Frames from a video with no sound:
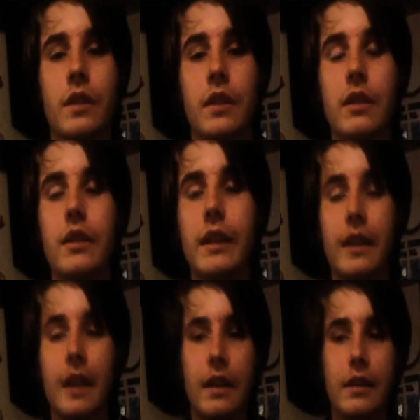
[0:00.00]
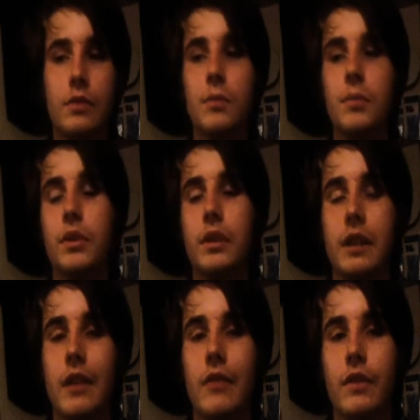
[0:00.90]
like, at this one point you
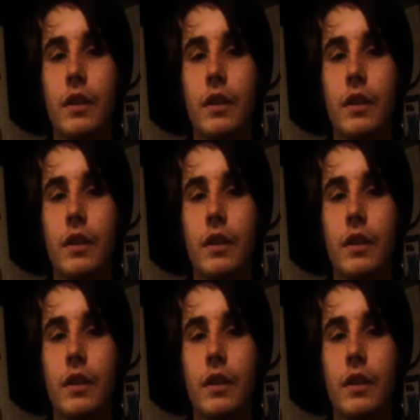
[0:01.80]
have